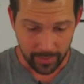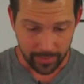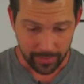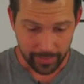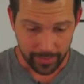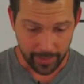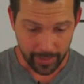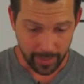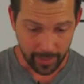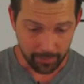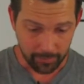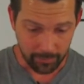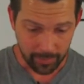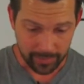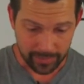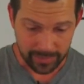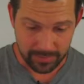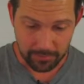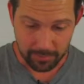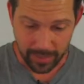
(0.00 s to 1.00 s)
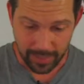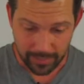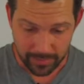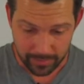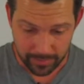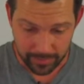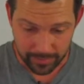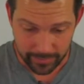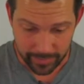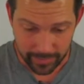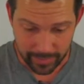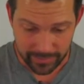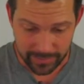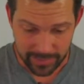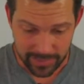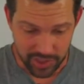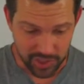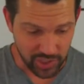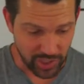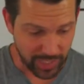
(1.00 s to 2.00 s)
I see Michael on there. I
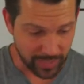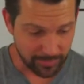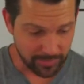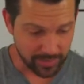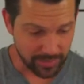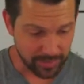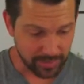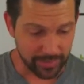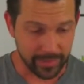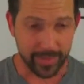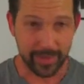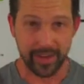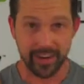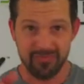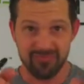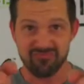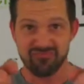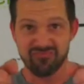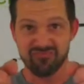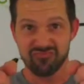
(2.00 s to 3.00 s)
see James on there.